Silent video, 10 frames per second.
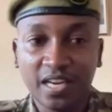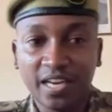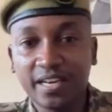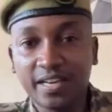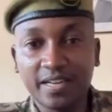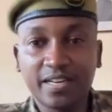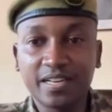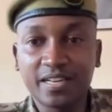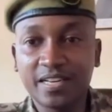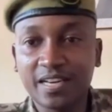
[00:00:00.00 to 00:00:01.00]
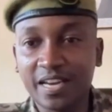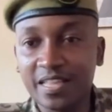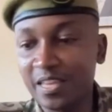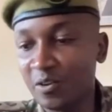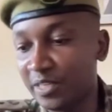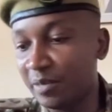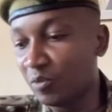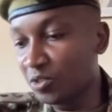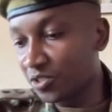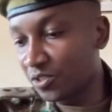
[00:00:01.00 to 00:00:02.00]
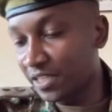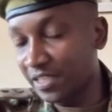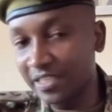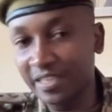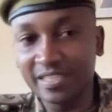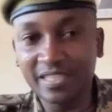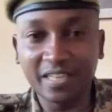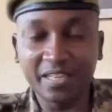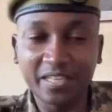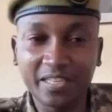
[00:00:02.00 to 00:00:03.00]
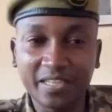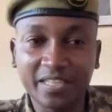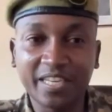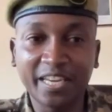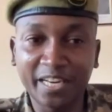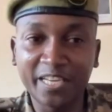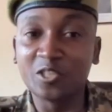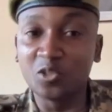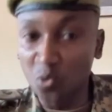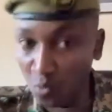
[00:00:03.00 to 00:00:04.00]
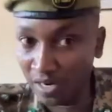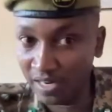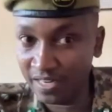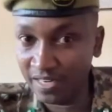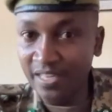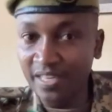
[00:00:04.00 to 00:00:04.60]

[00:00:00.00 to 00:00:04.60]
And I think we demonstrated that canines do work,